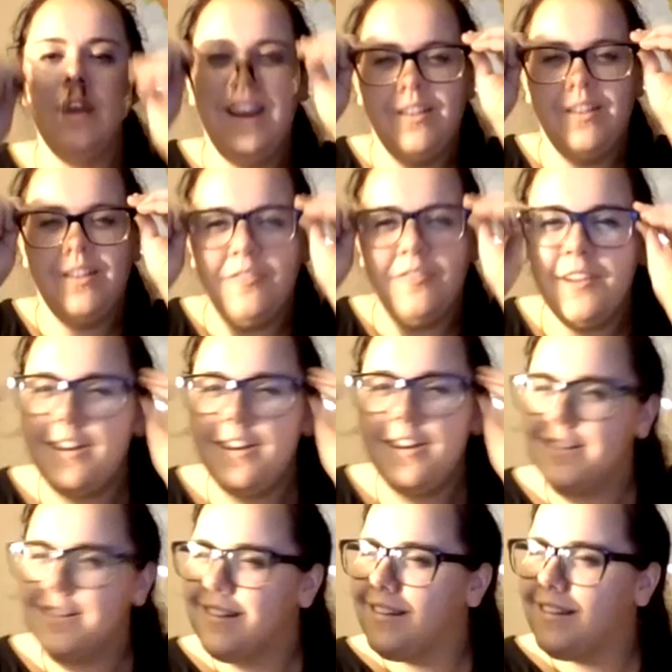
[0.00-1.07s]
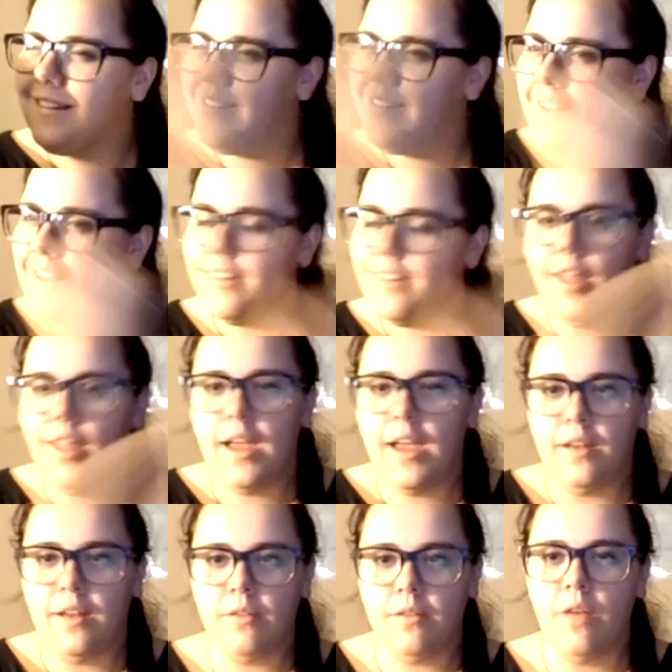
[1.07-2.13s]
And it's a very distinct
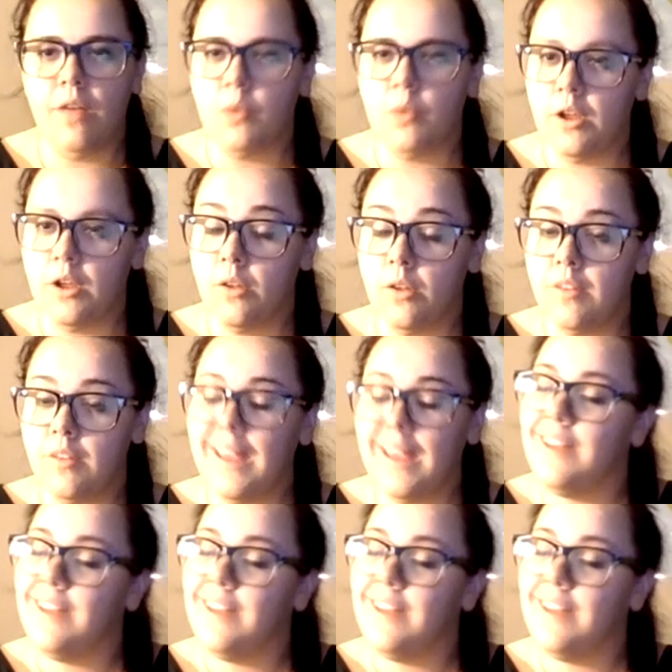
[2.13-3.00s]
line of where you can see it,